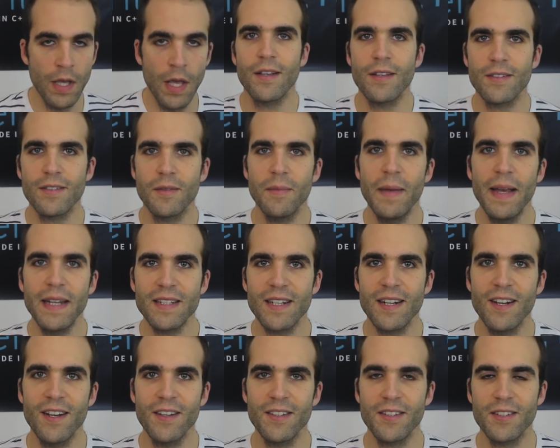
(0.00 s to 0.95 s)
because the
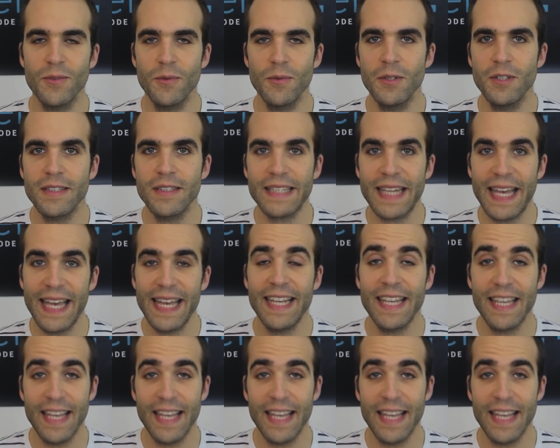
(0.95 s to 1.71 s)
metaclass would take